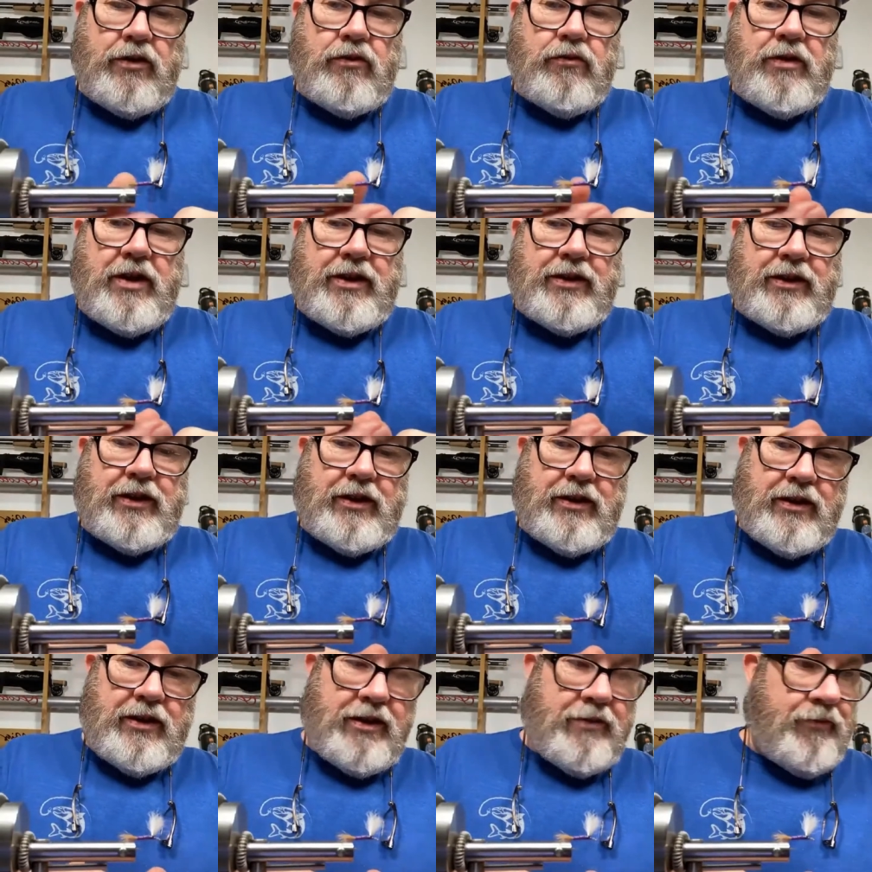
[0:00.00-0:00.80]
old Reese
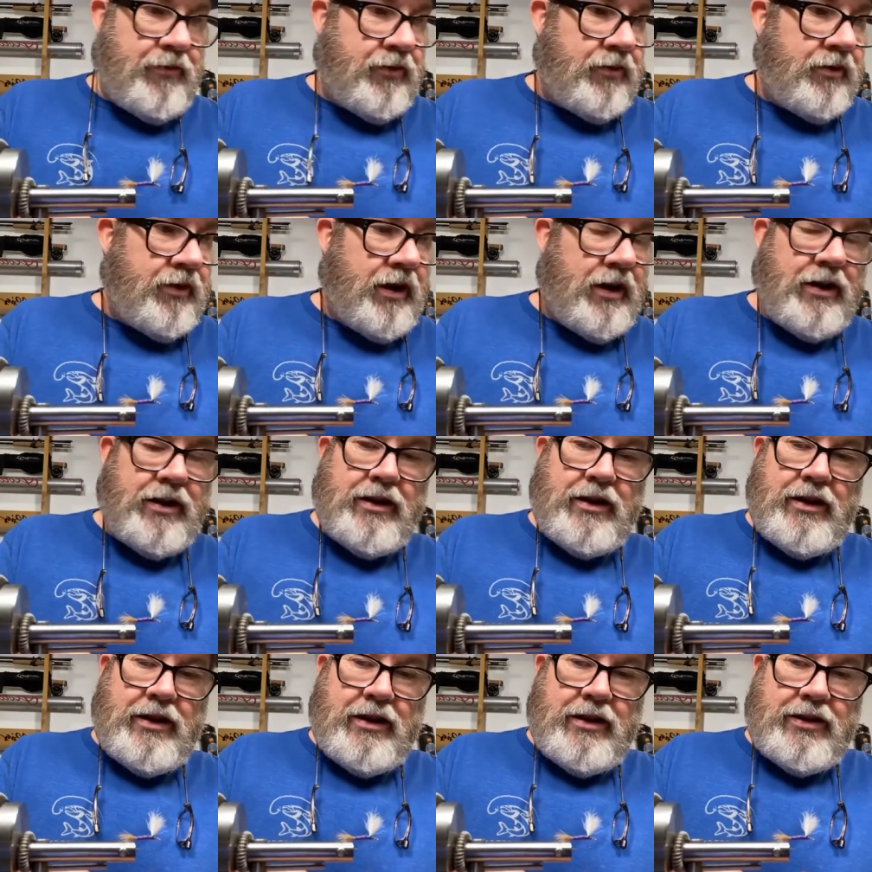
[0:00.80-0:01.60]
cup or a
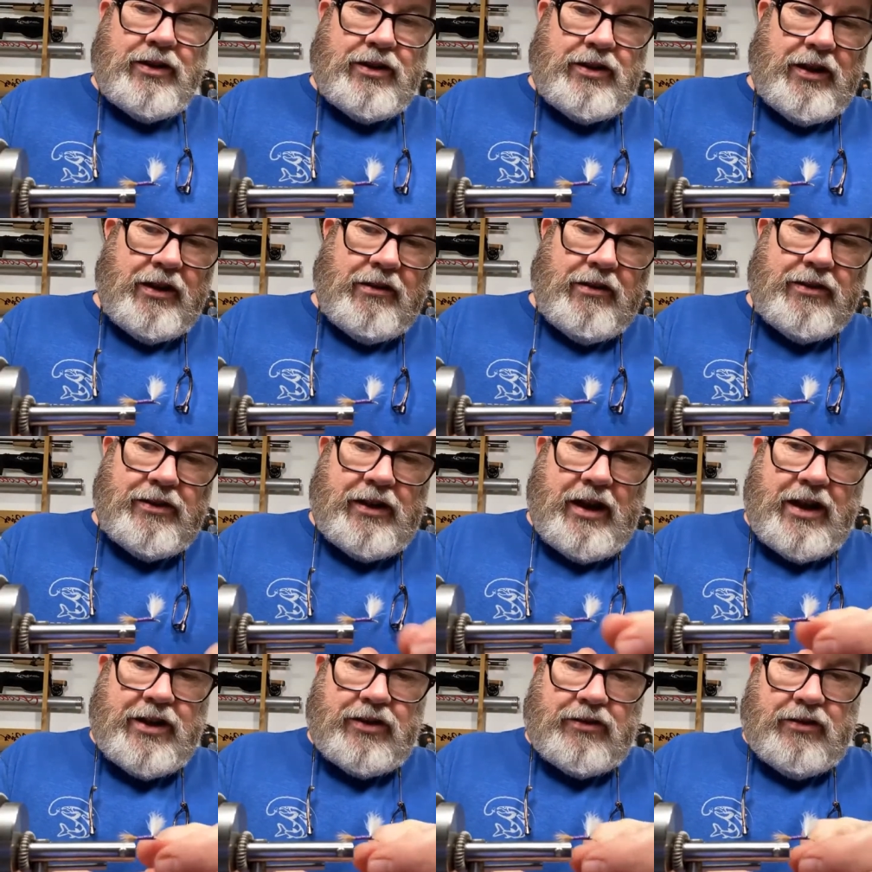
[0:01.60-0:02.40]
Snickers
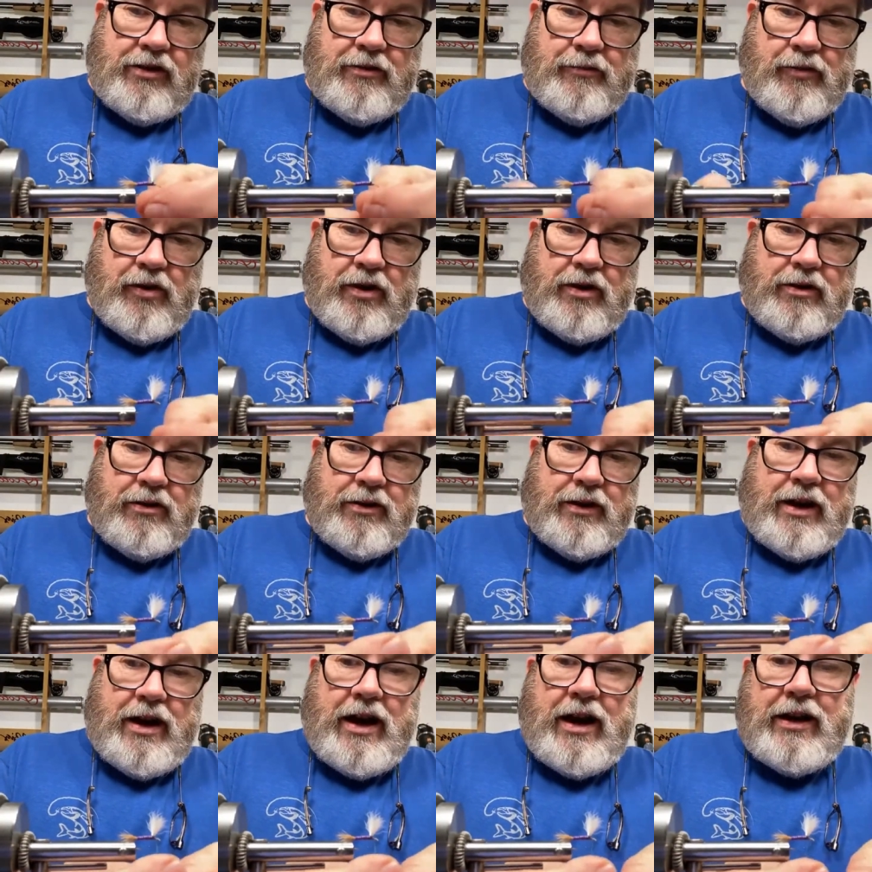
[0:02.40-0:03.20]
ice cream bar
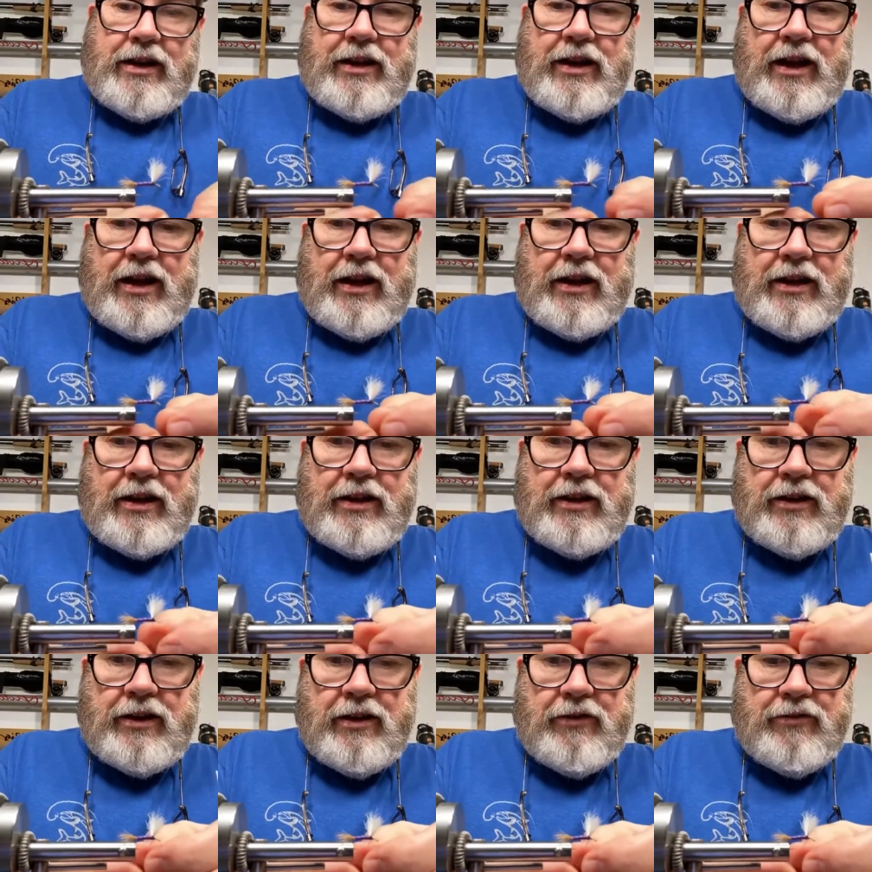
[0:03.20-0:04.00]
on a hot day,
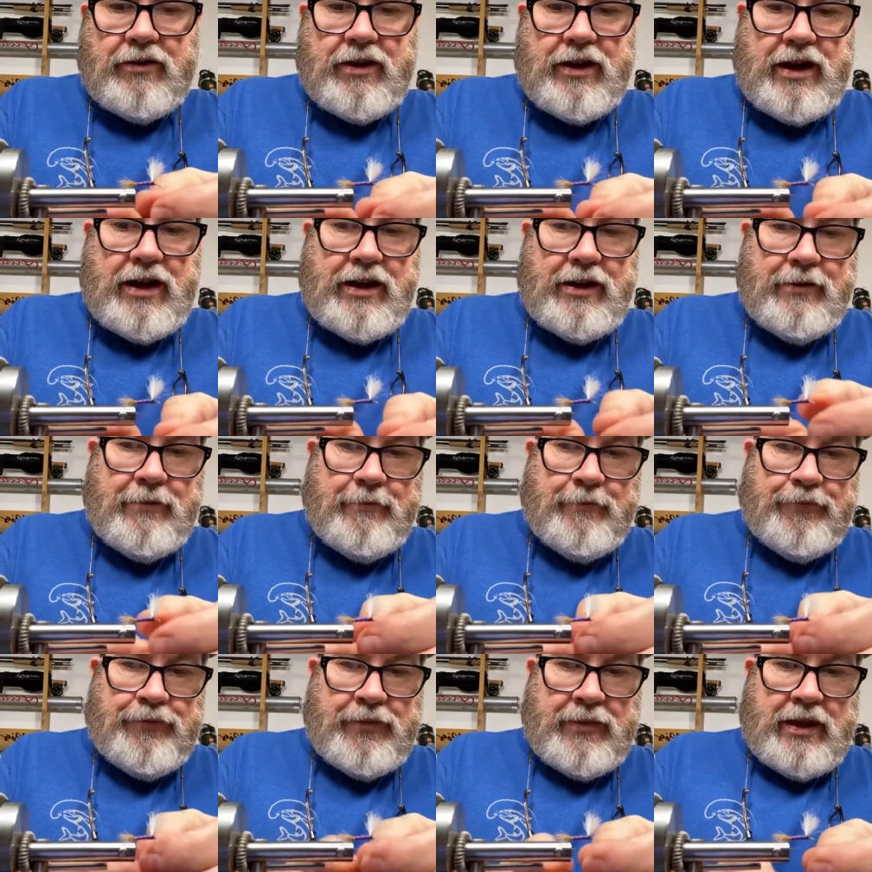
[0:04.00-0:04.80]
okay?
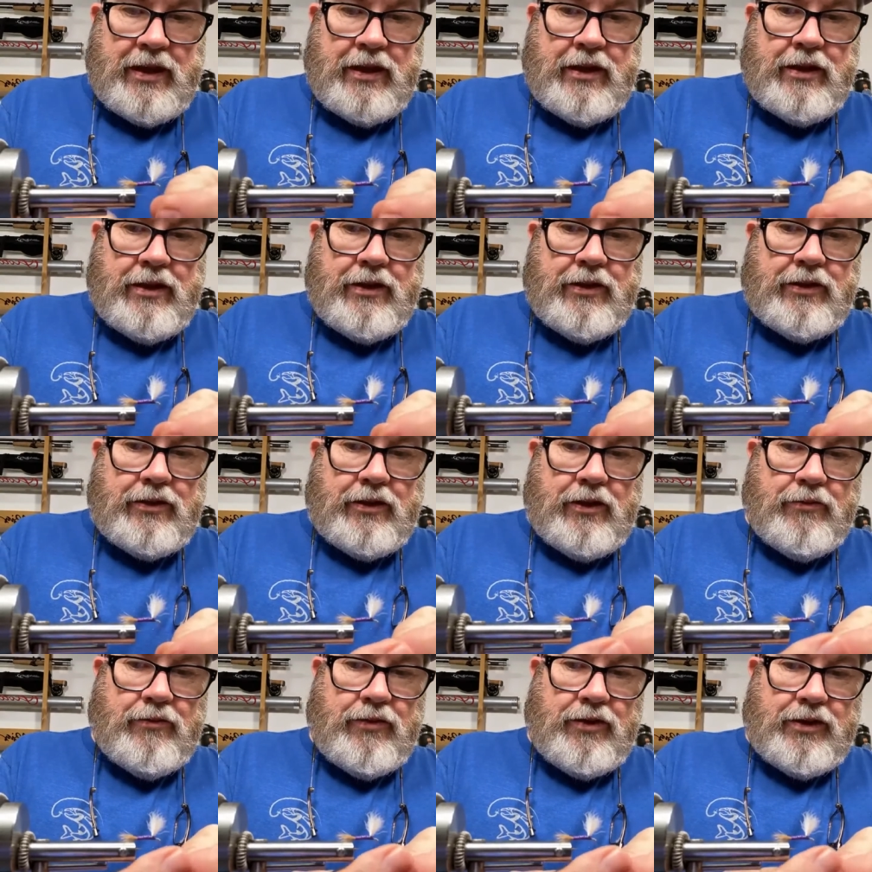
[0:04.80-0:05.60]

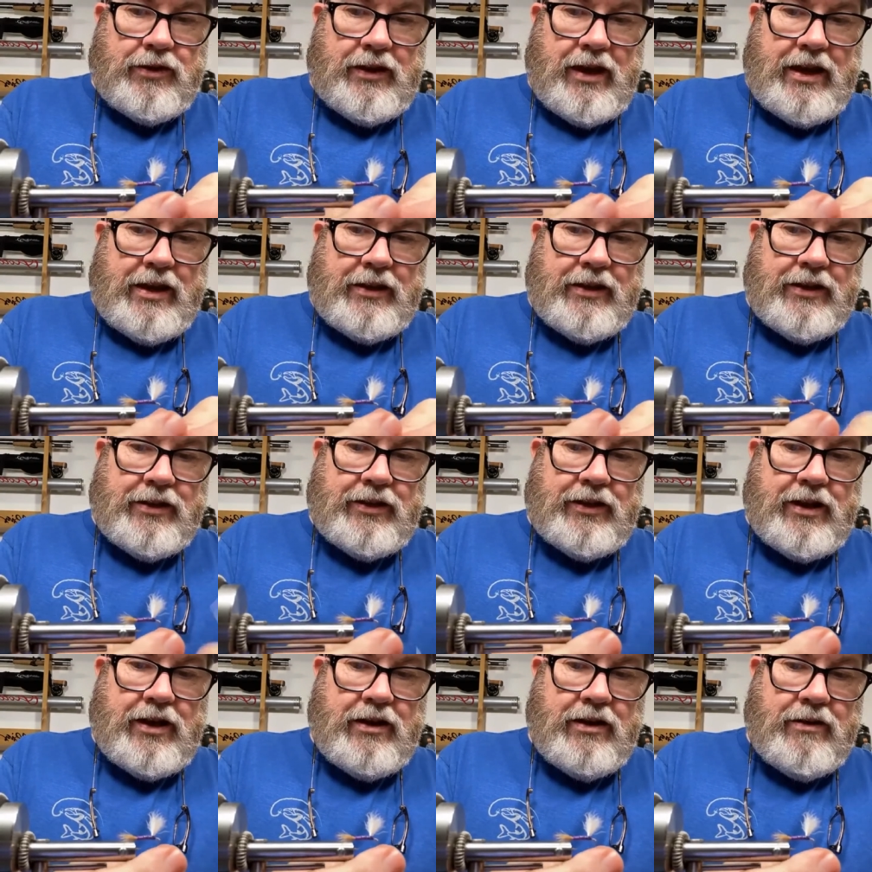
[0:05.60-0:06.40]
So I'm going to take
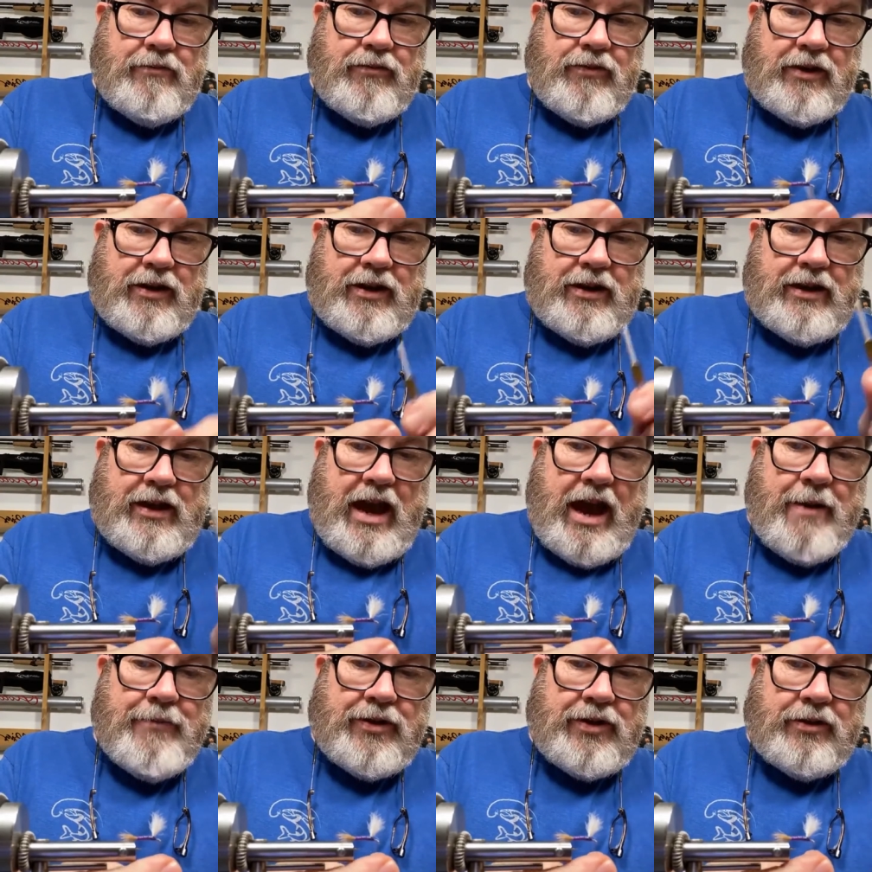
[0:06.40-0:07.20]
this here. I'm going to
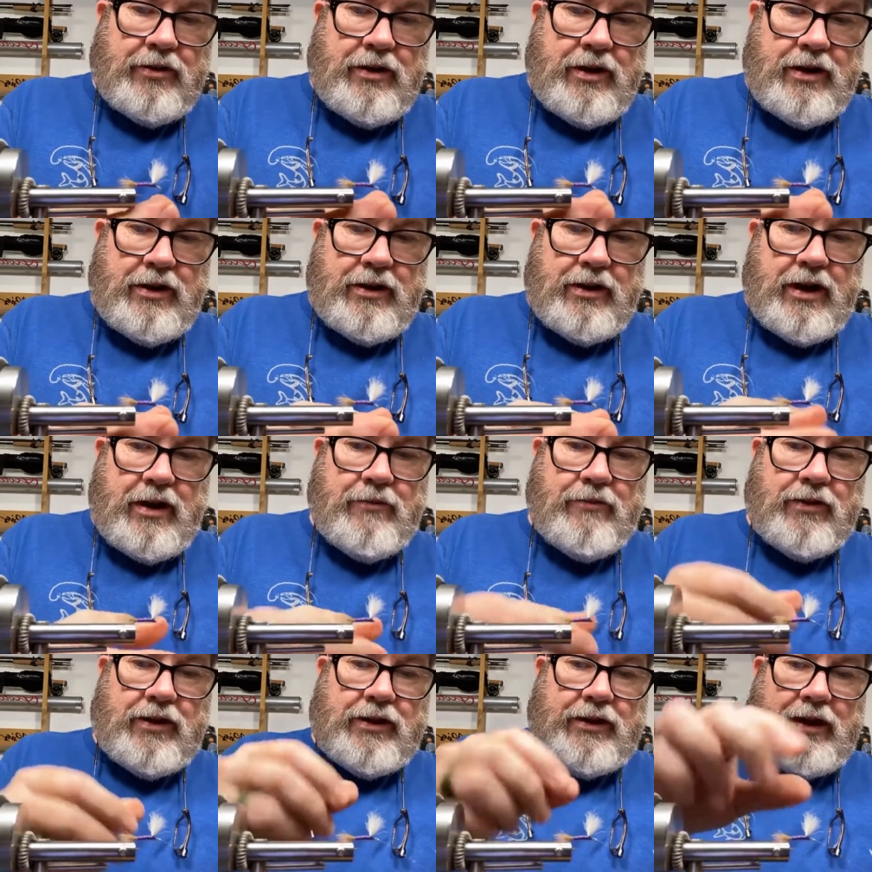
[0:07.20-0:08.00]
capture it.
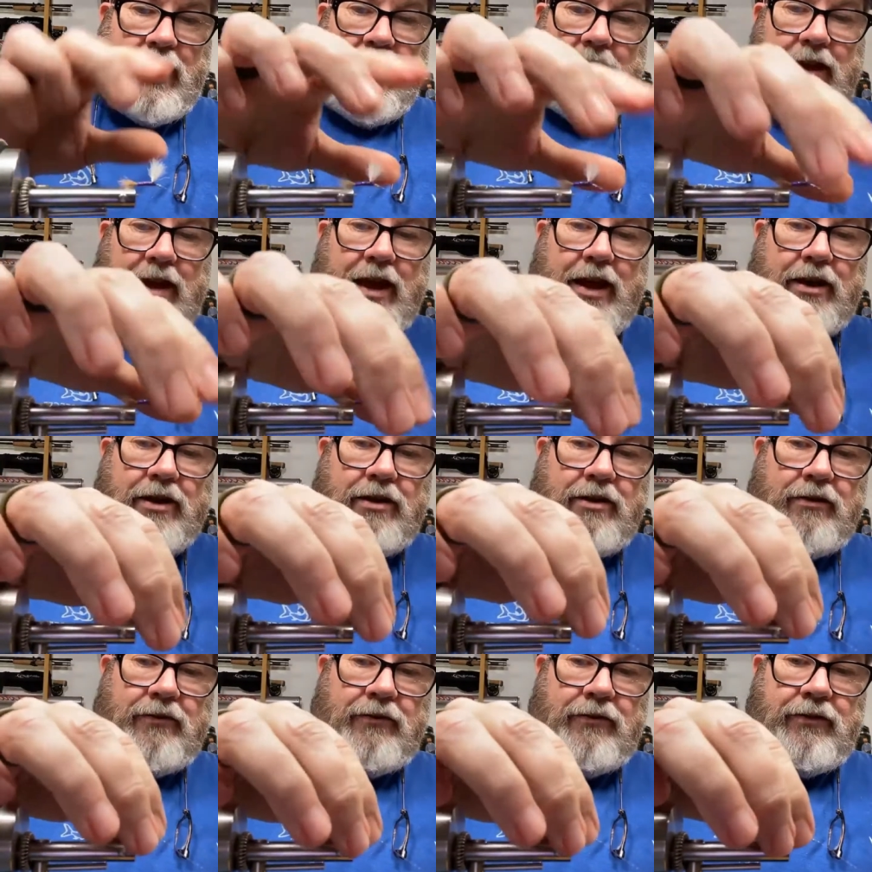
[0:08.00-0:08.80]
I'm going to tie that
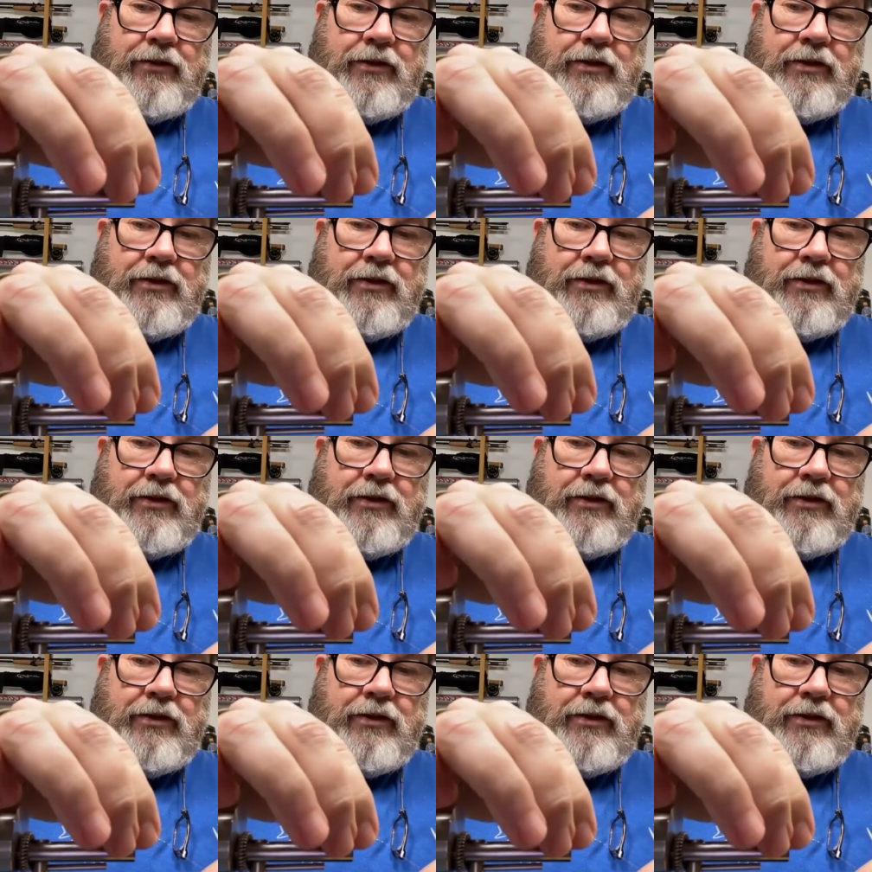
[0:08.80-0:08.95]
off